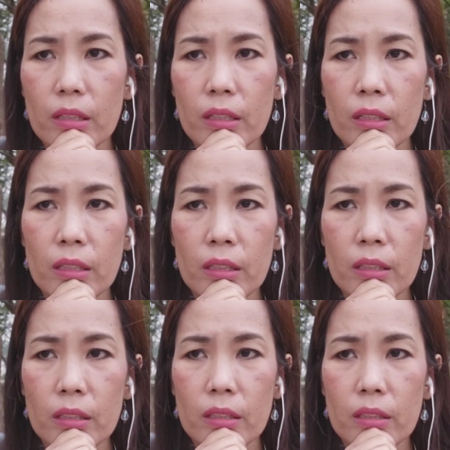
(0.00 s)

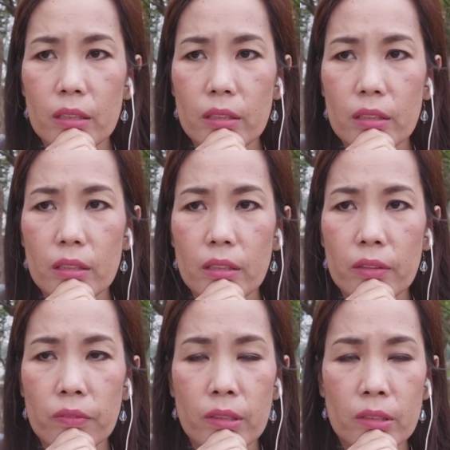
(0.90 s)
and
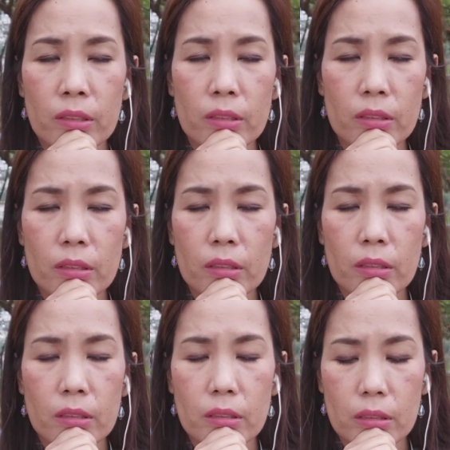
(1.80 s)
have nothing
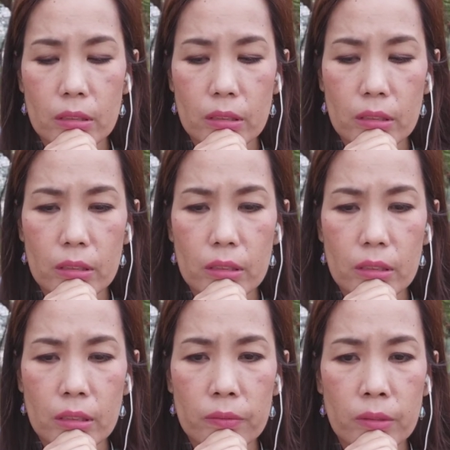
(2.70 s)

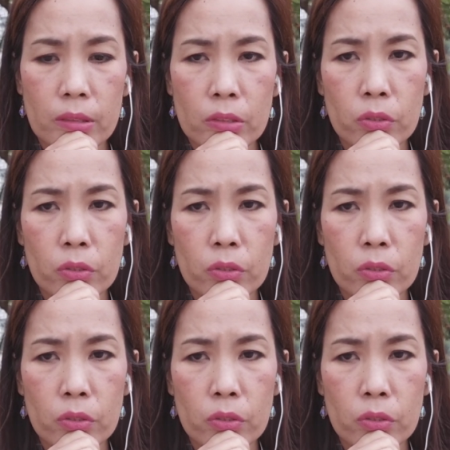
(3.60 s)
have nothing